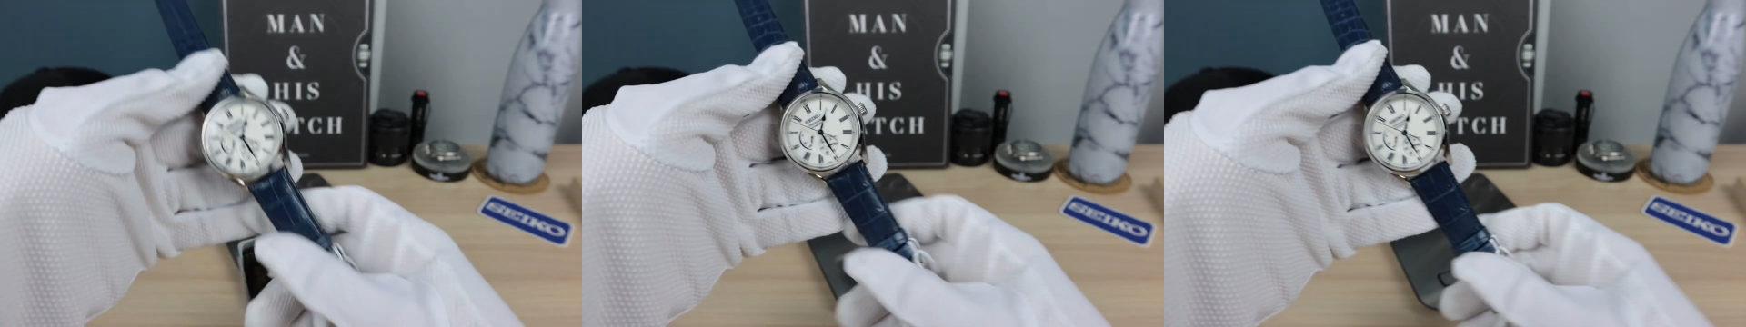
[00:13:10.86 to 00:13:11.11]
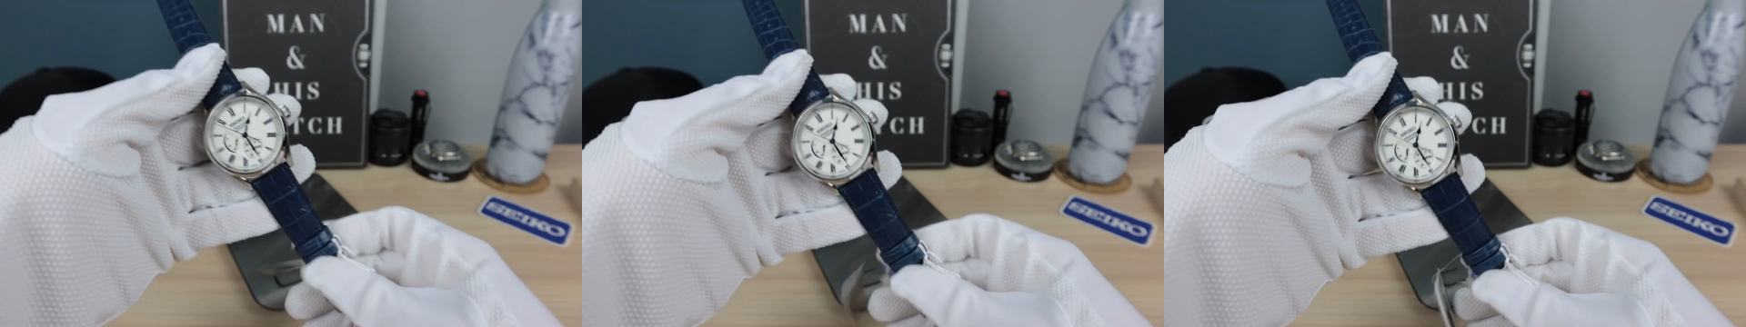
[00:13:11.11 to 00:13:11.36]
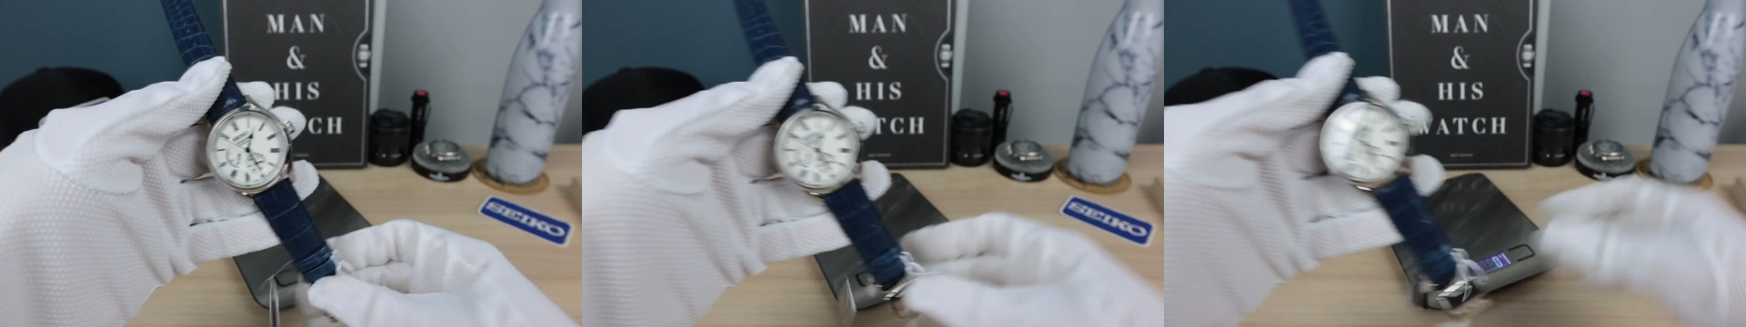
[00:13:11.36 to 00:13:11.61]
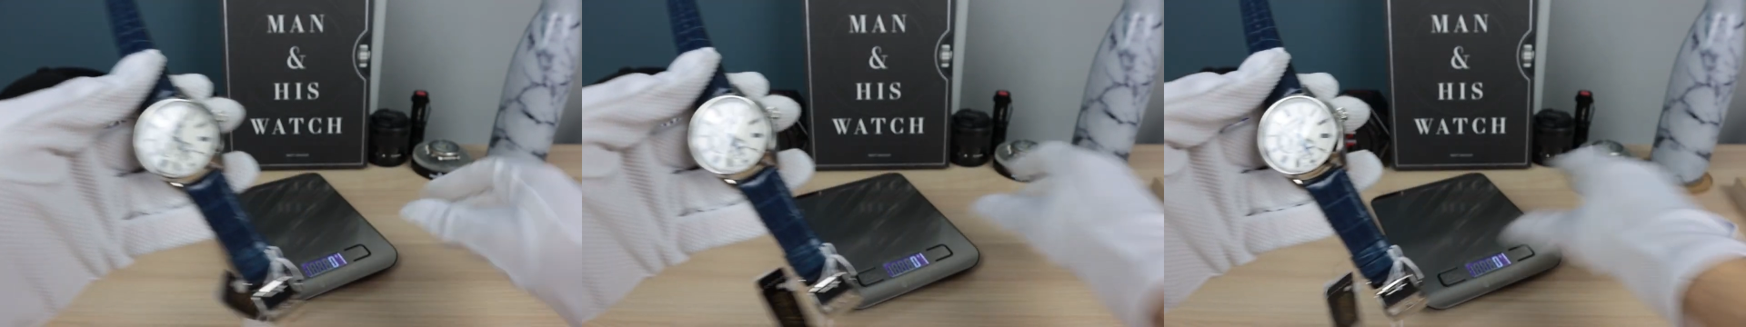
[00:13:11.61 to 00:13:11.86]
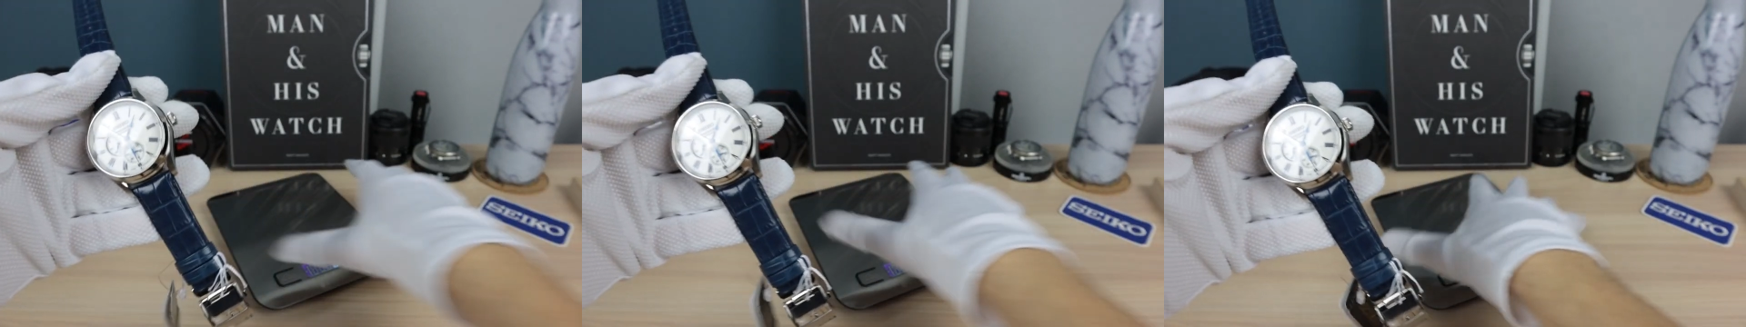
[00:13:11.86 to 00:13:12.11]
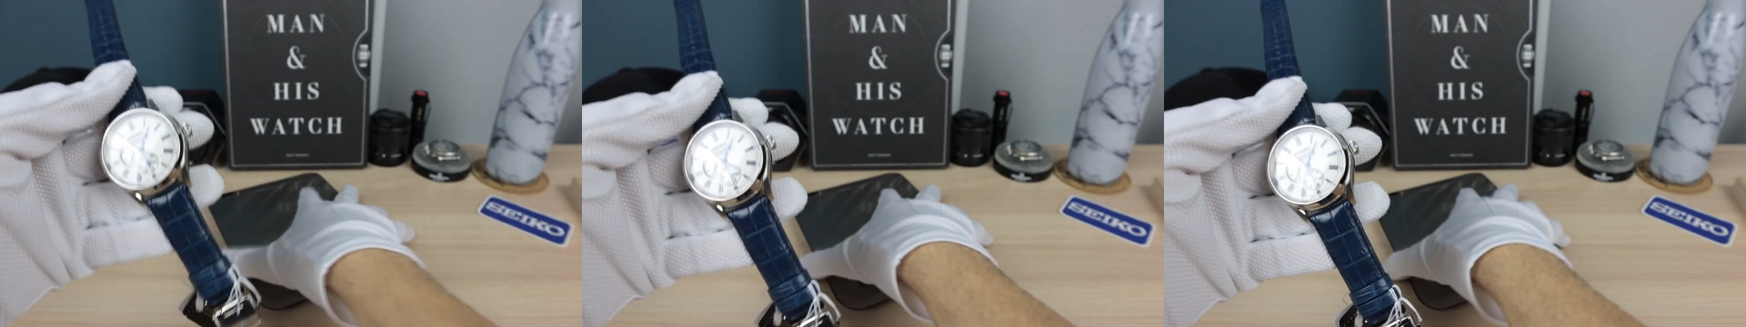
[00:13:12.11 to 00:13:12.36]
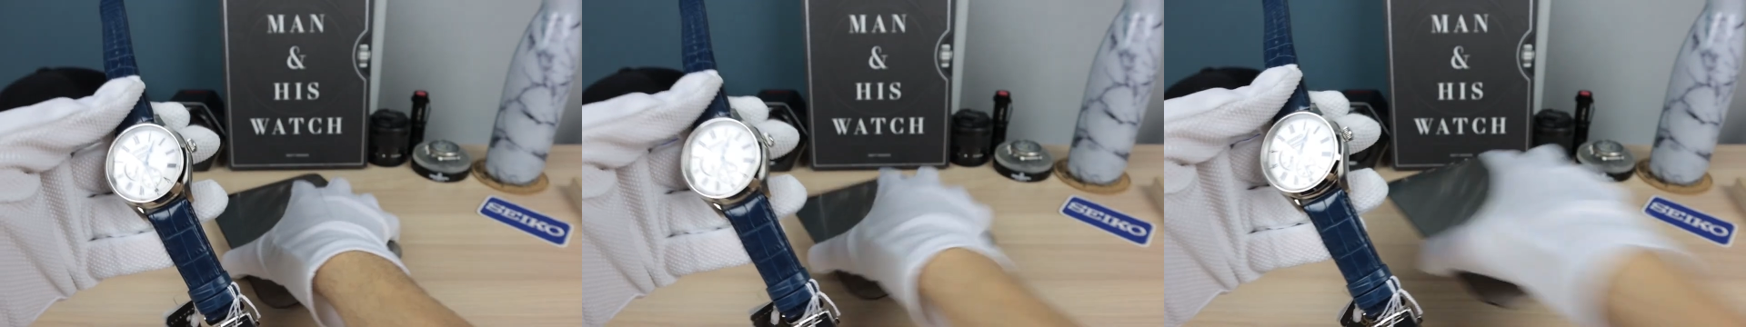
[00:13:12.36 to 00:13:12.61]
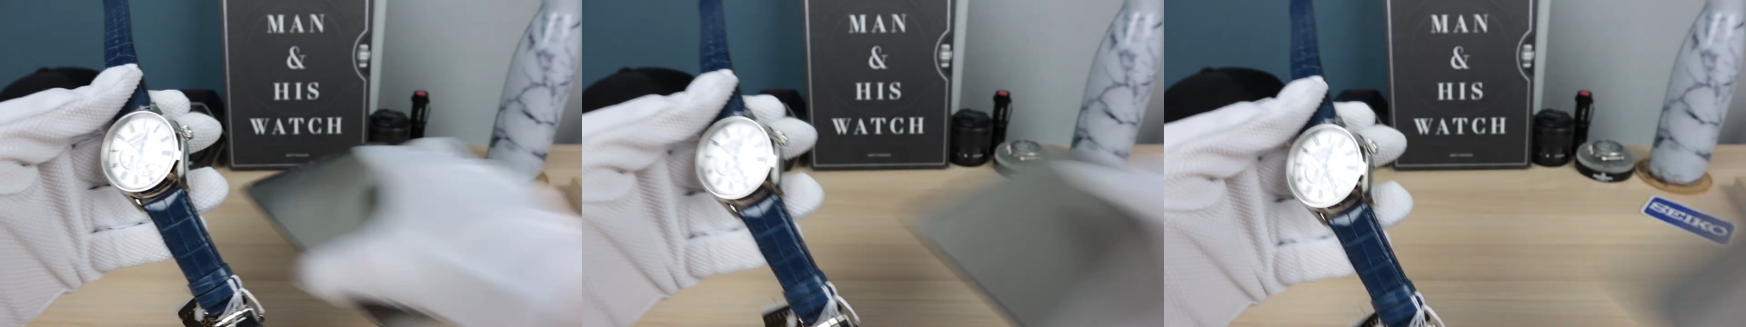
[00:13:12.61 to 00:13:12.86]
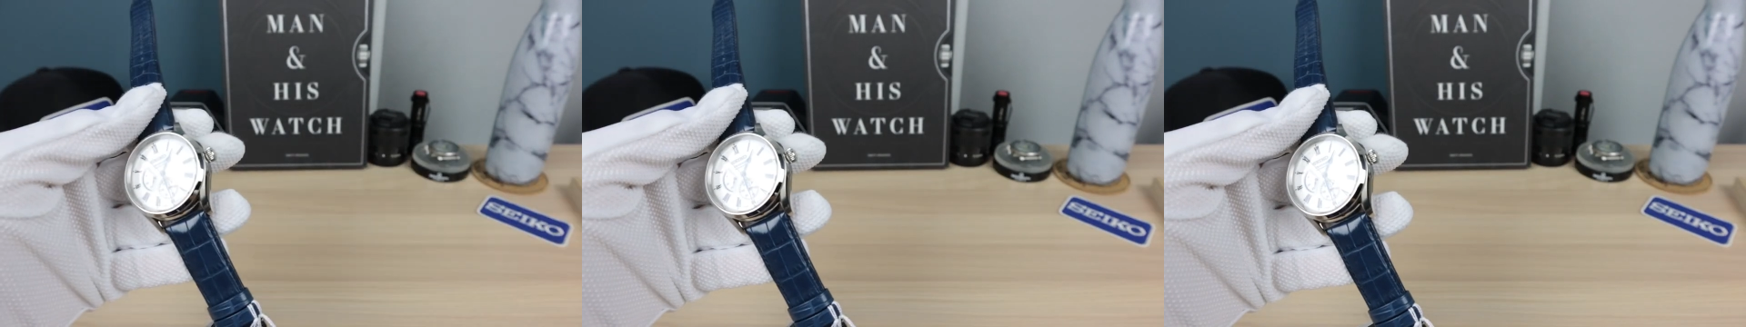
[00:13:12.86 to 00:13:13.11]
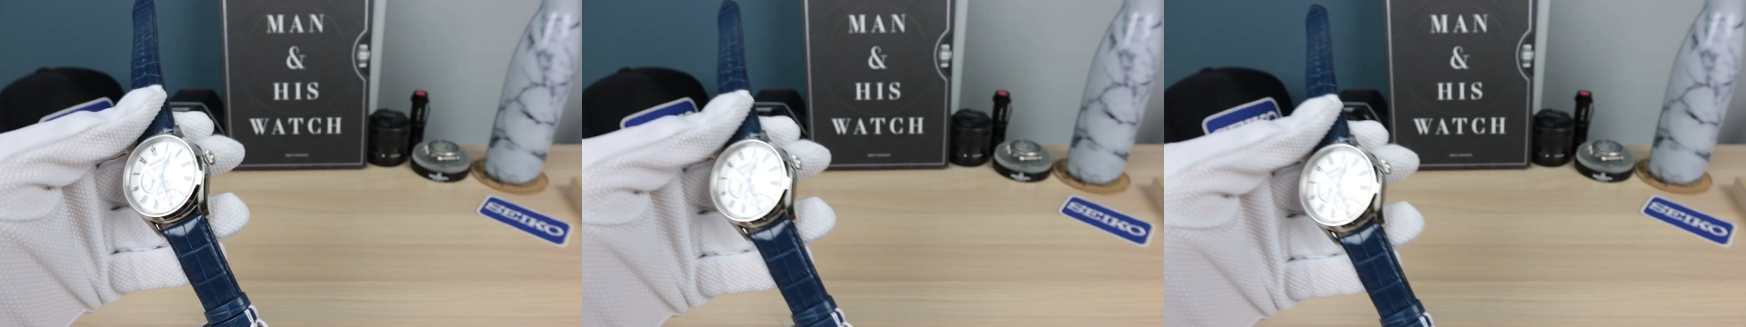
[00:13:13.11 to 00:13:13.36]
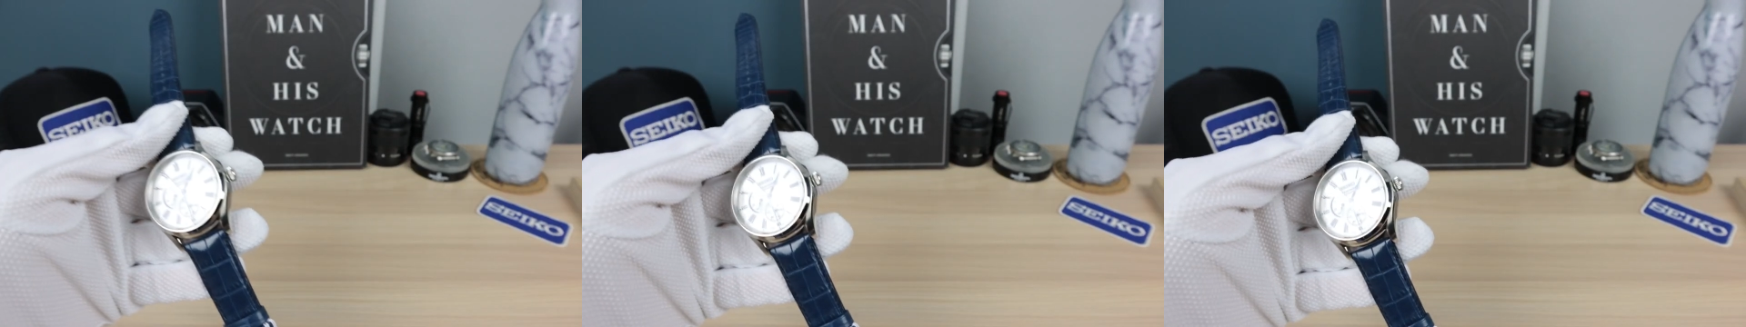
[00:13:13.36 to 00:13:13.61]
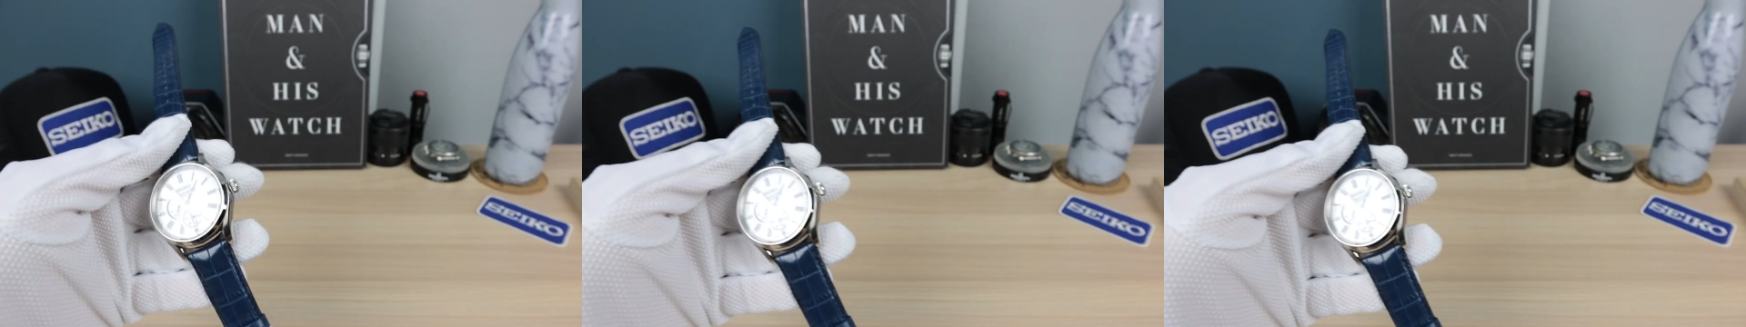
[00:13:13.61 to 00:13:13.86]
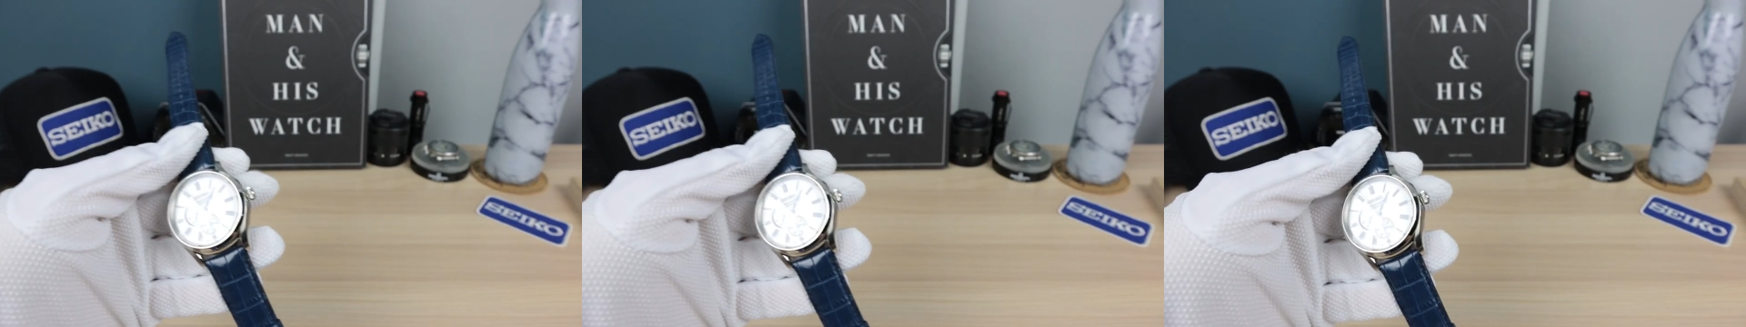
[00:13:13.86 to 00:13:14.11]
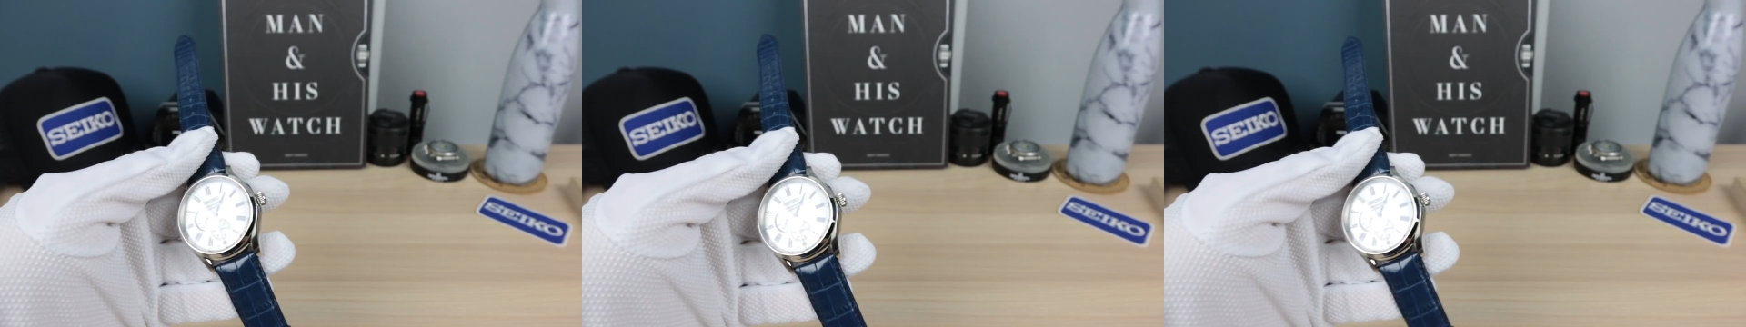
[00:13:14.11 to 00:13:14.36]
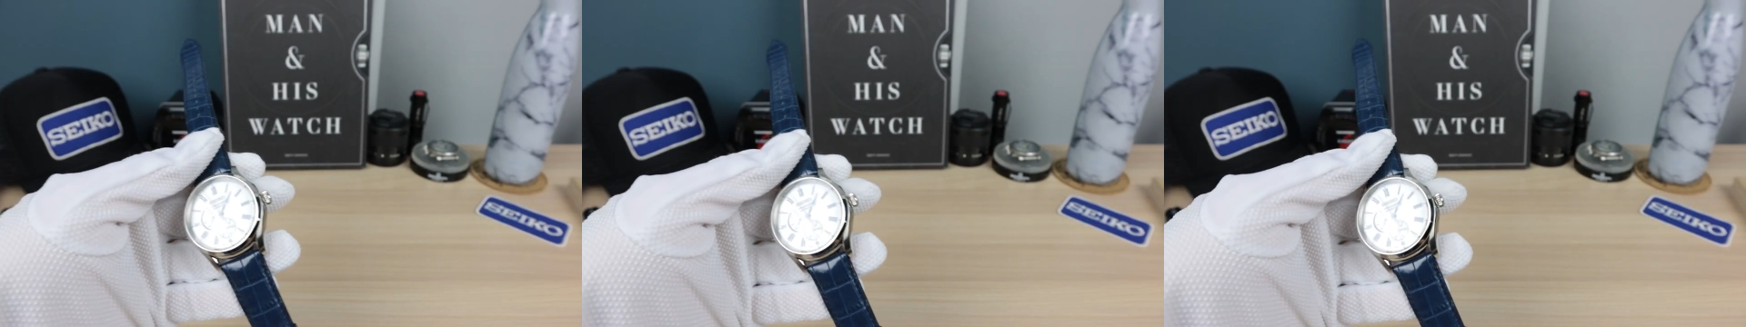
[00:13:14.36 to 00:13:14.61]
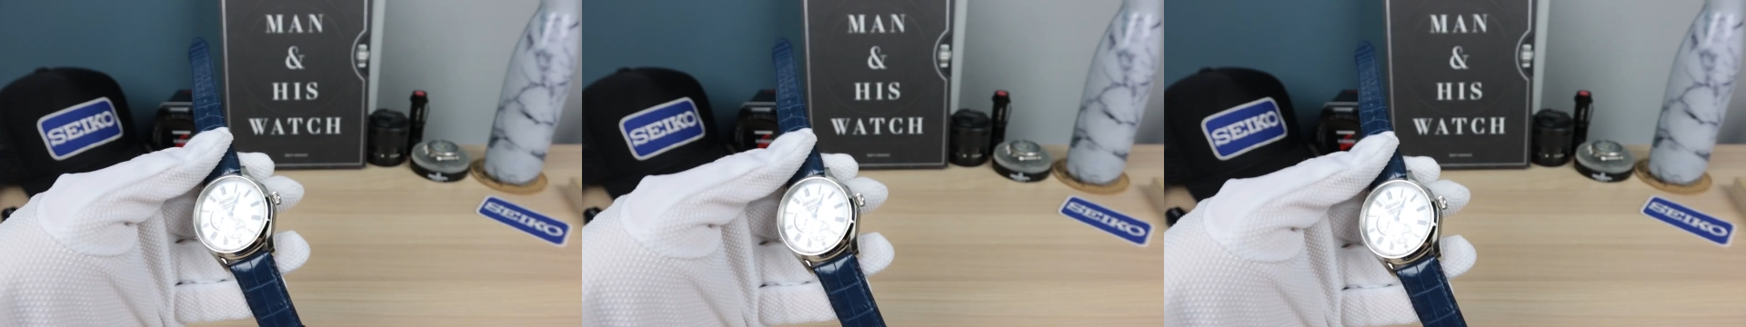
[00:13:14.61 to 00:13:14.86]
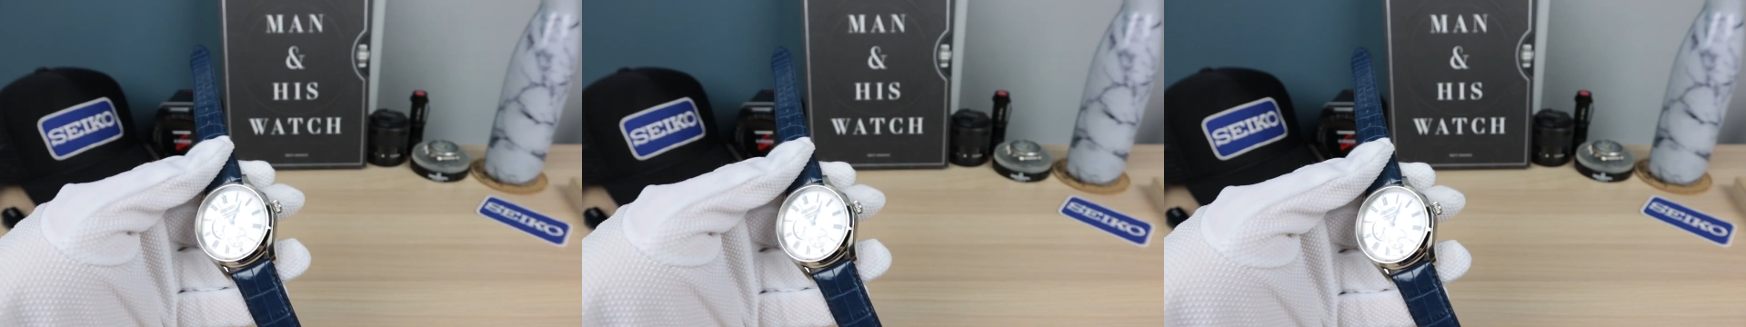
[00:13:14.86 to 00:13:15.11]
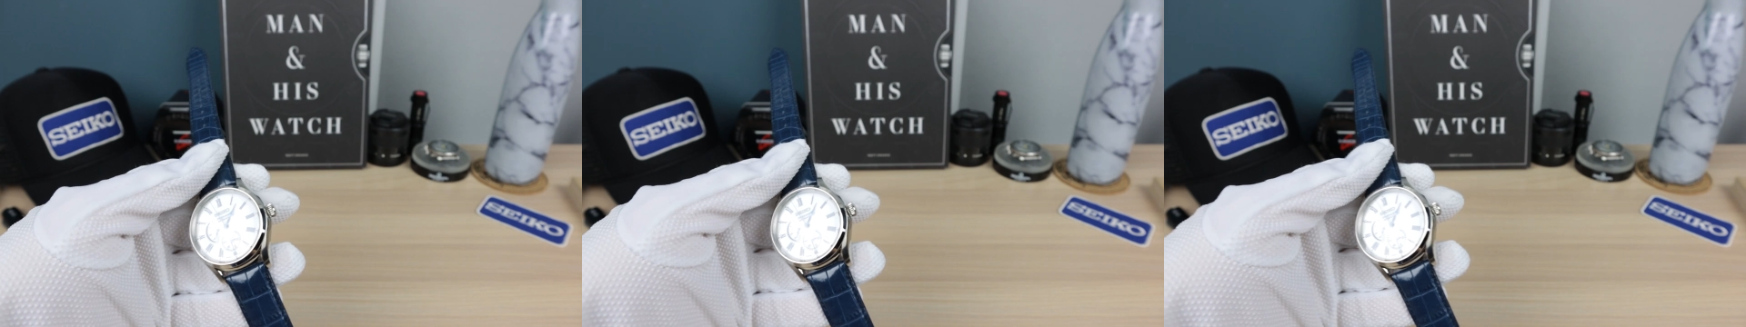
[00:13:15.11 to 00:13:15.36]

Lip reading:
No face is visible, so there are no lips to read.